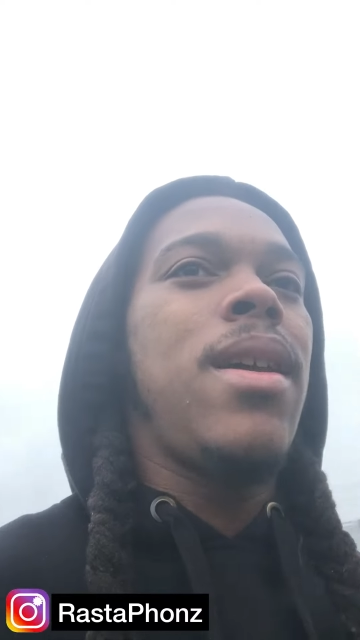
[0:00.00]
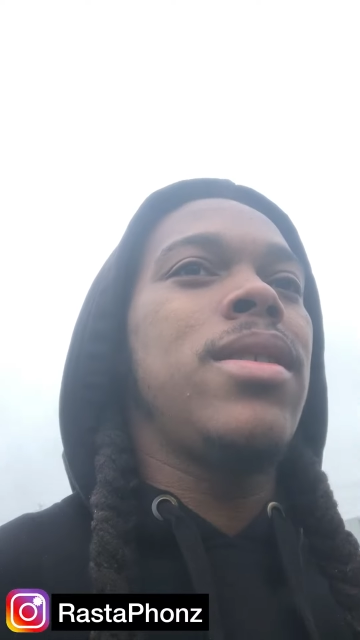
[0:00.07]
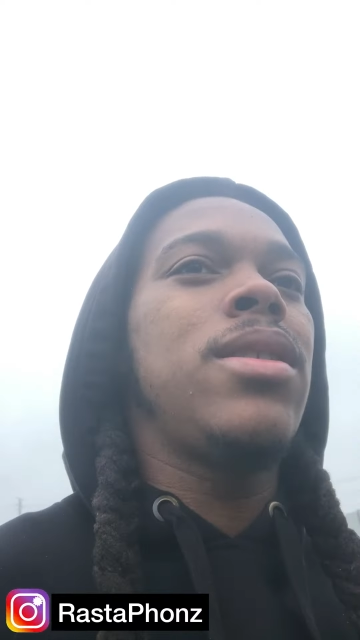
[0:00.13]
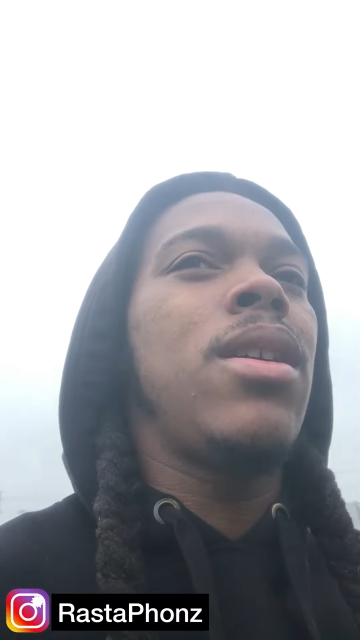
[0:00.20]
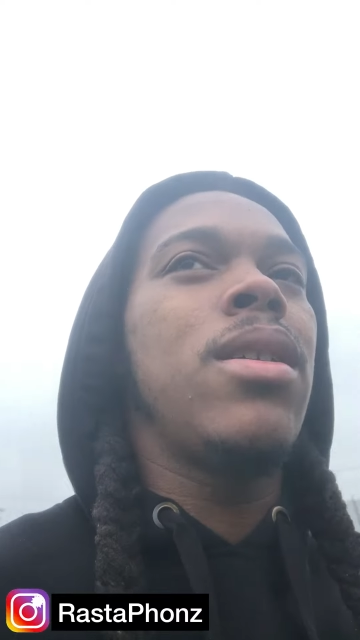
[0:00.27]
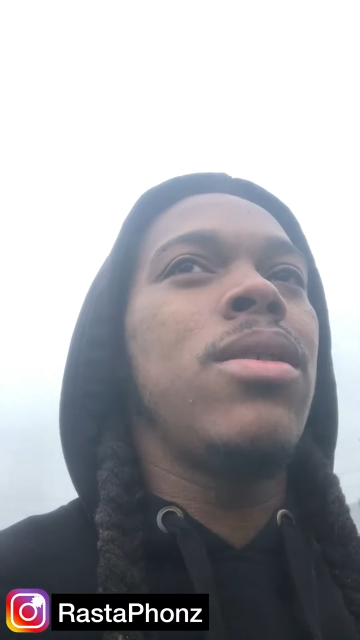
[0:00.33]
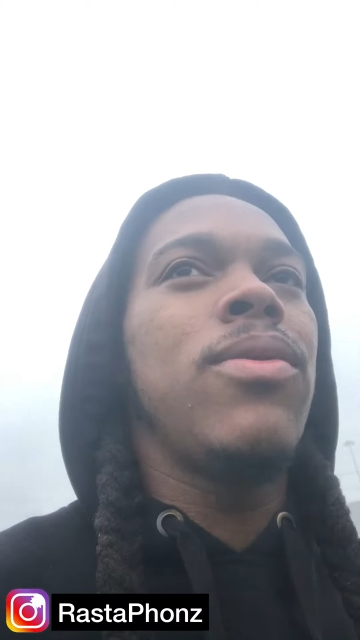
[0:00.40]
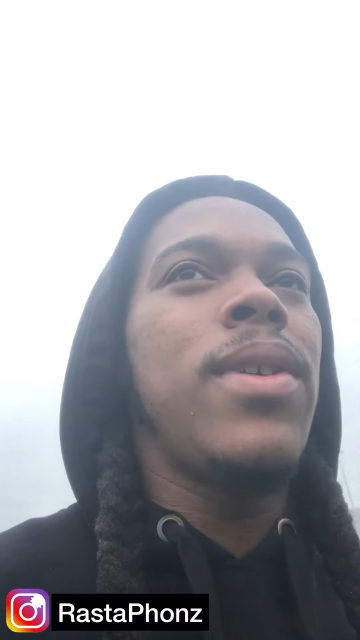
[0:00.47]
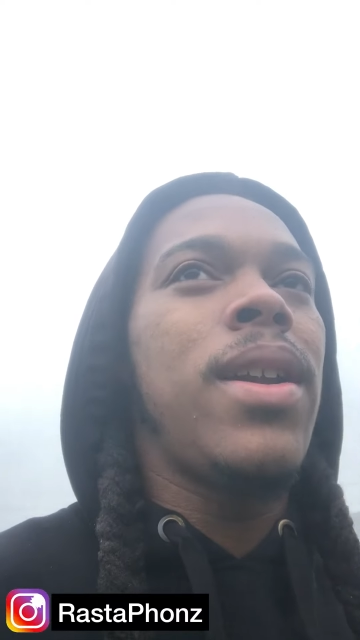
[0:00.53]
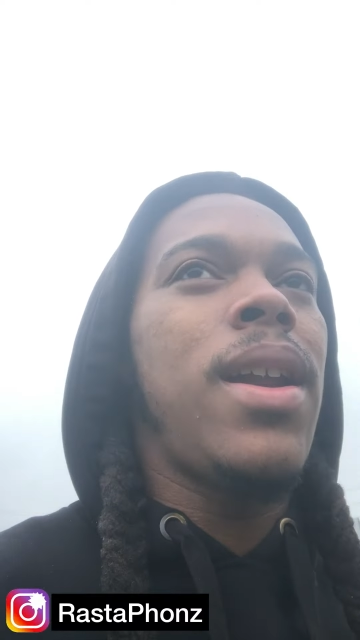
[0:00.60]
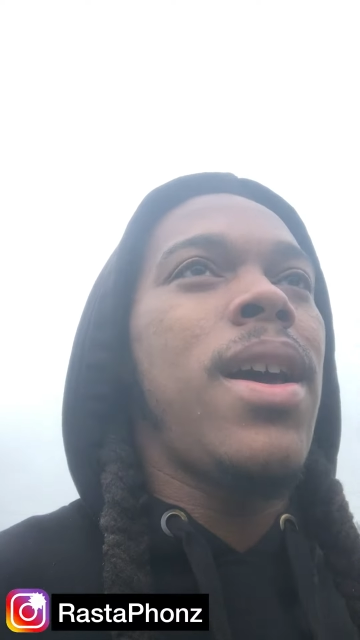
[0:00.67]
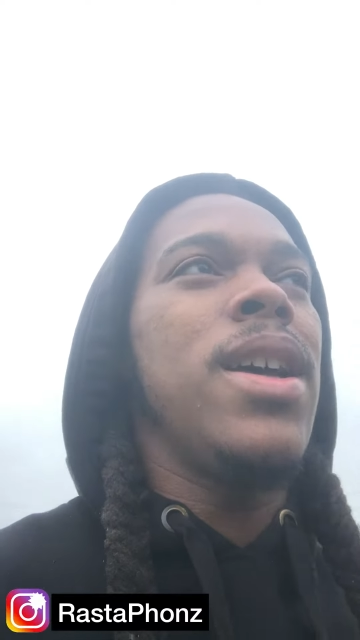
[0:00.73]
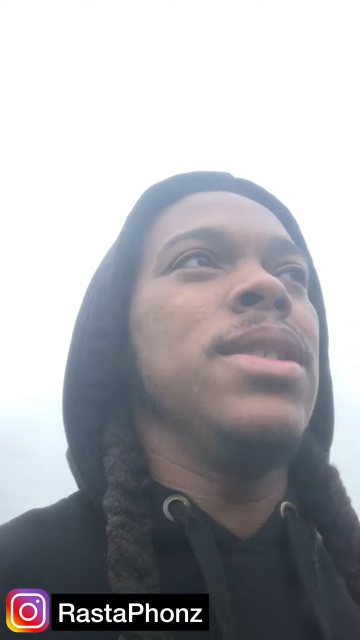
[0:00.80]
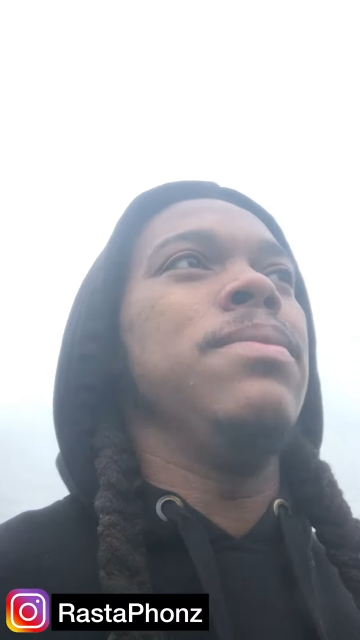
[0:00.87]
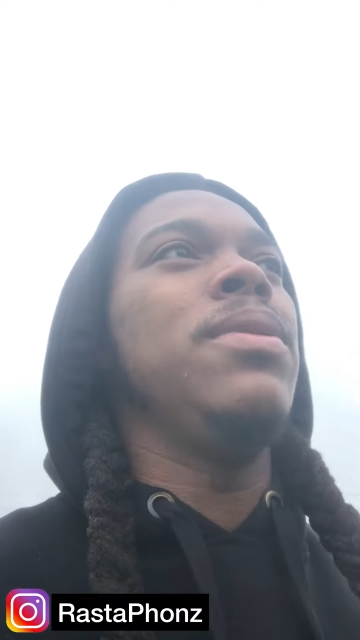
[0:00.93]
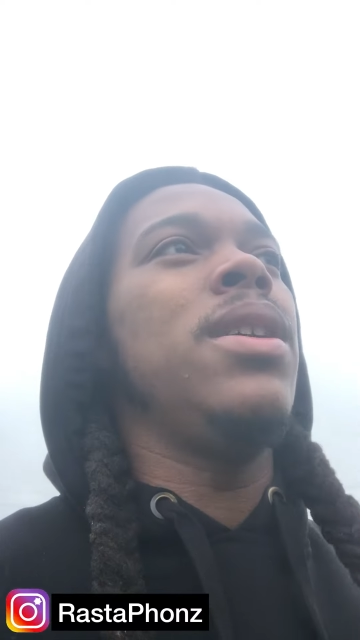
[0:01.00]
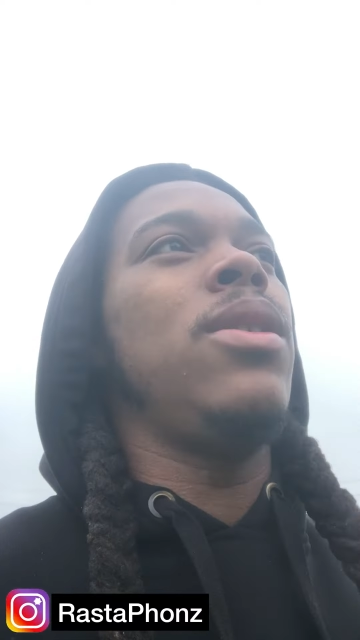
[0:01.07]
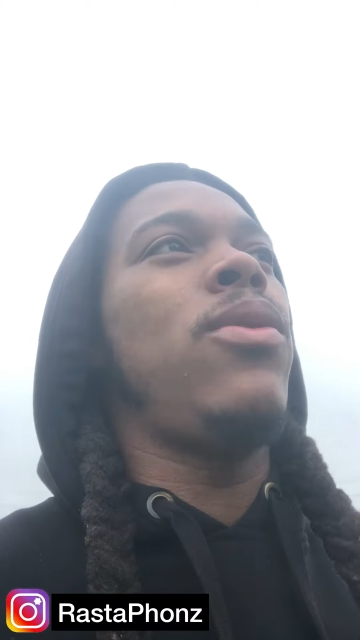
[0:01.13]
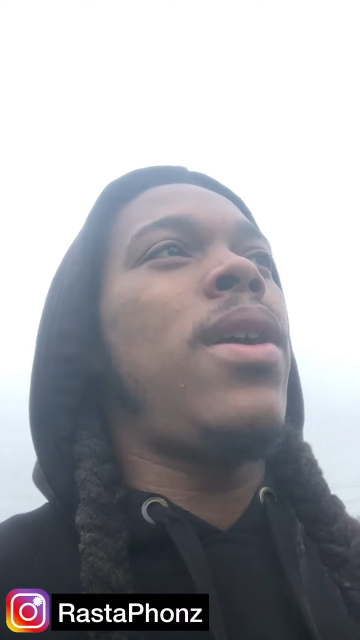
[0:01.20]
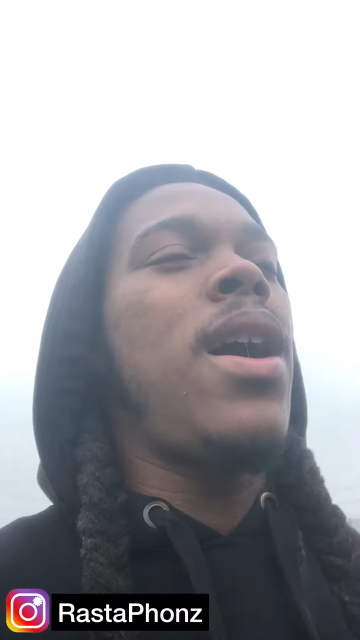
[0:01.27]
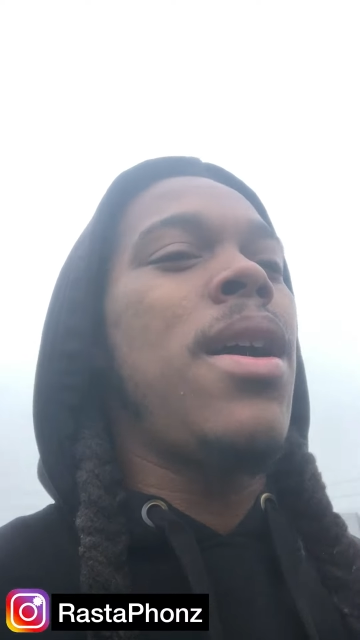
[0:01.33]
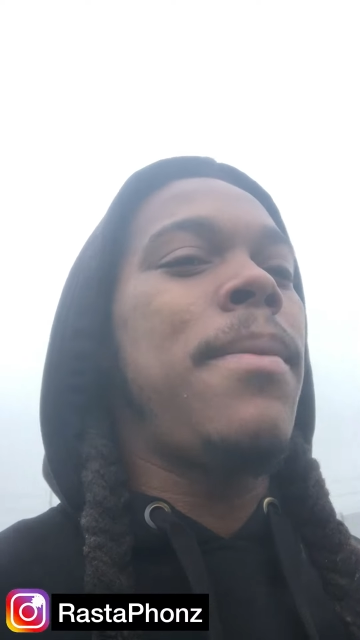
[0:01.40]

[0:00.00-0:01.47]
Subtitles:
I started to realize, bro, why